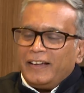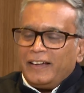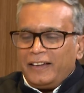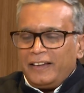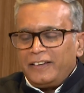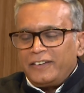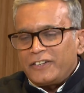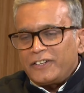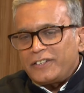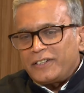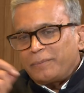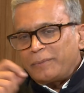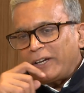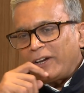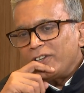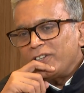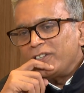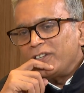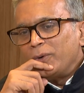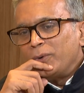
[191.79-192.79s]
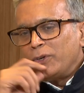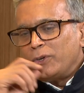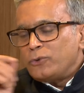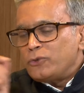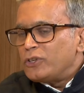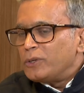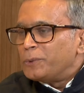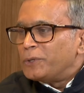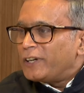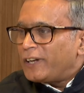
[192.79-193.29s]
Interesting, because you
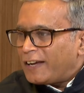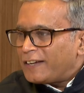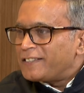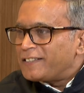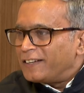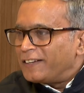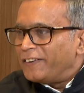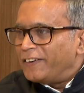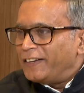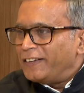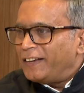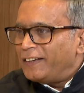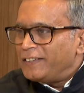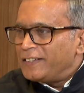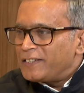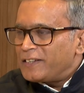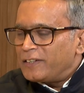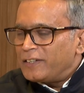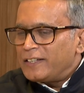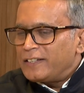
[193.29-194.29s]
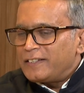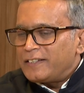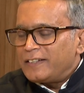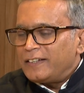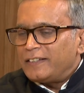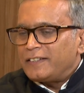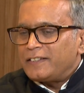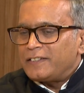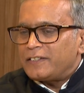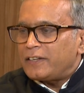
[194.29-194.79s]
used the word accelerate, and
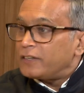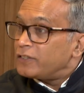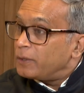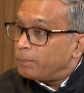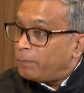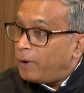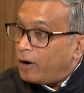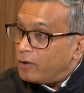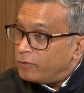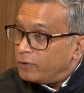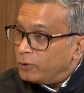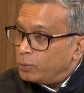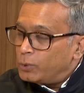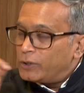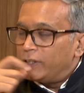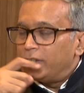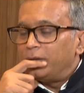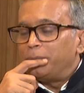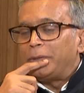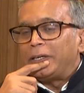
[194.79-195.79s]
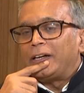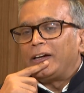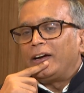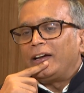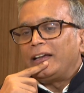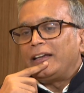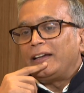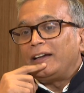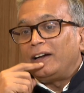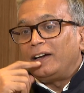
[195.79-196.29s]
it's such a powerful word.
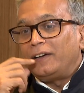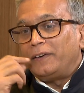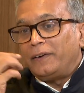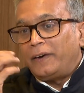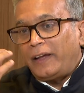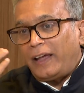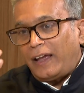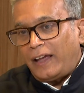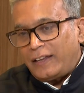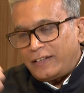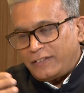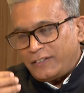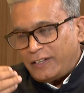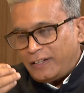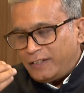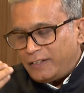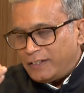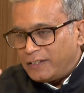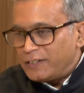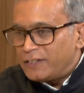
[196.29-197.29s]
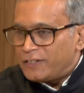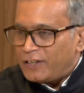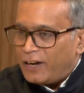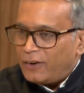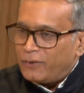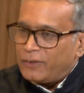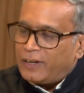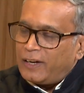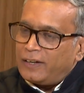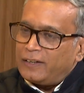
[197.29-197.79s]
As it turns
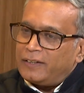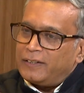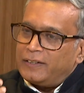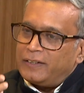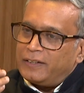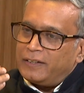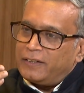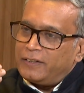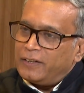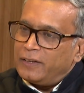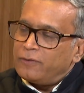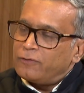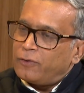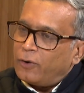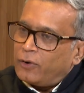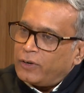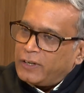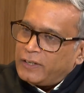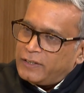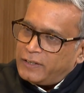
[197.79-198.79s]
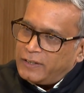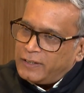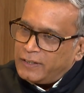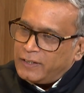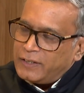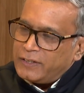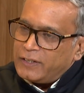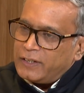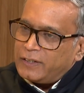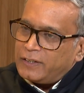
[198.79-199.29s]
out that the theme for this
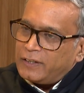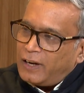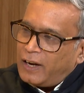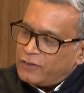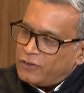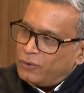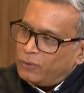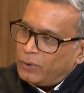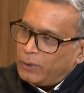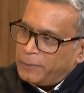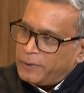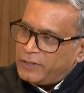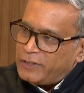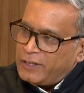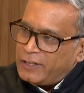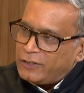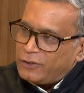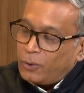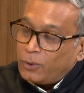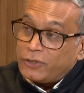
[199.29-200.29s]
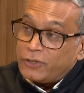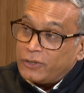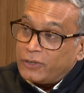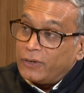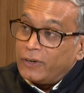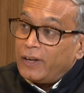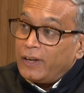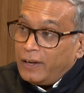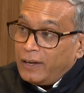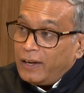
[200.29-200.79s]
year's International Women's Day is
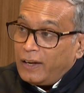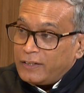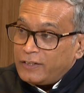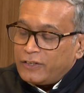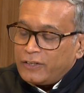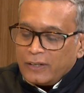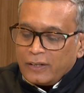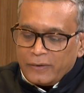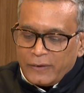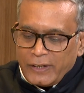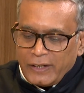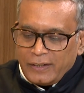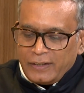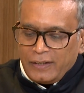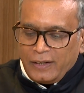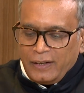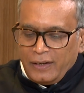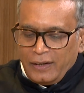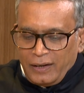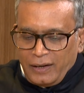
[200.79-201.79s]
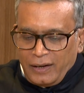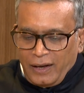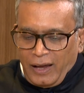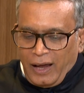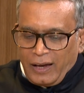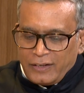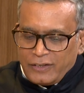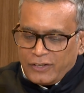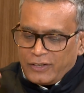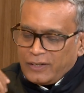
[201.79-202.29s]
also accelerate
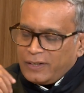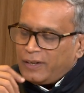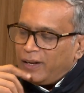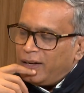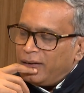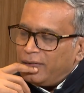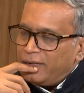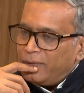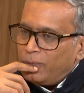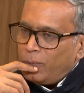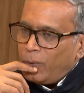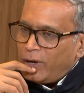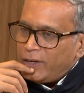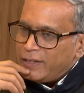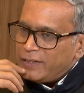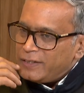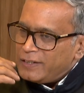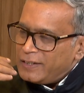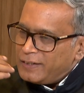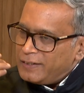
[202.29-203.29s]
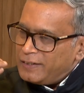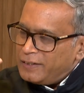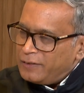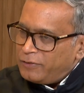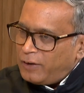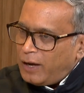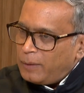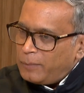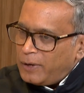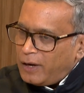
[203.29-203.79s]
action. And what is it,
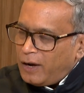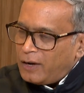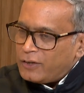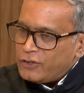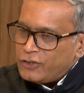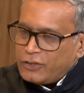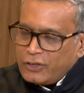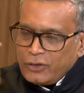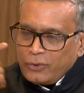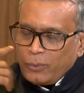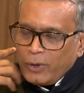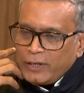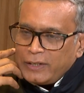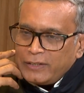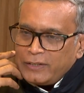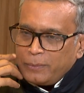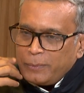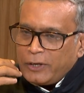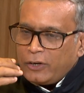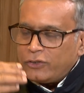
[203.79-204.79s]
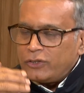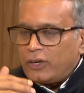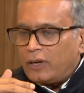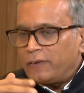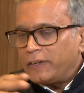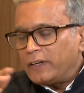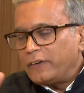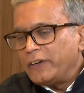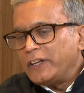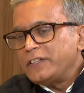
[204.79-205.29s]
if I may ask you, what is it? Because you
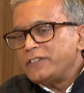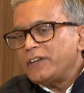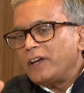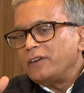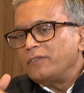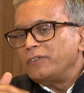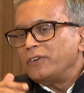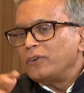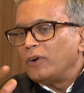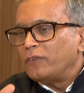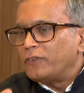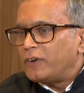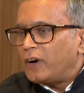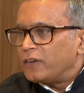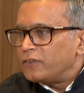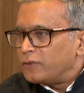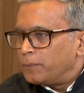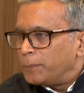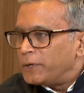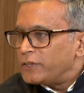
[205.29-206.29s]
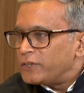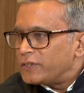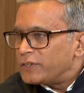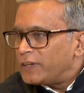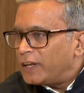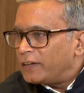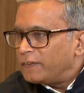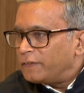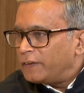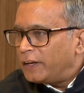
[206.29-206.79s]
have the ringside view of transformation
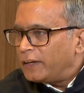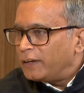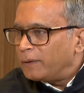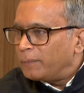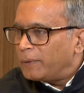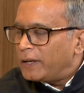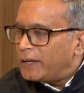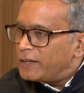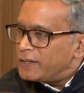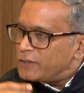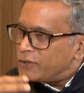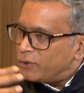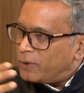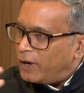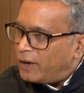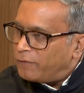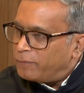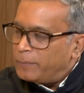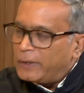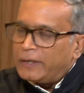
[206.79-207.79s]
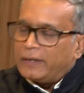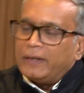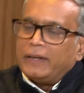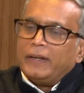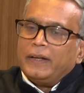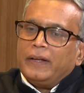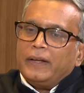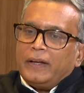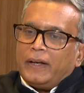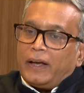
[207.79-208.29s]
that have taken place. You have been
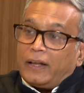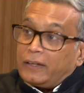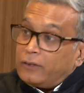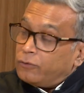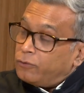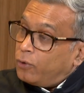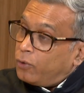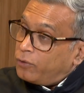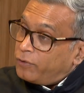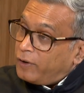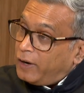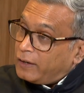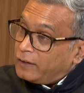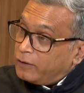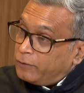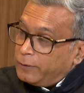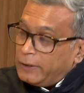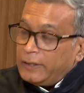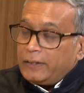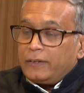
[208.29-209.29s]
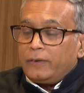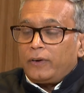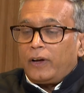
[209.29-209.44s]
at the forefront of it.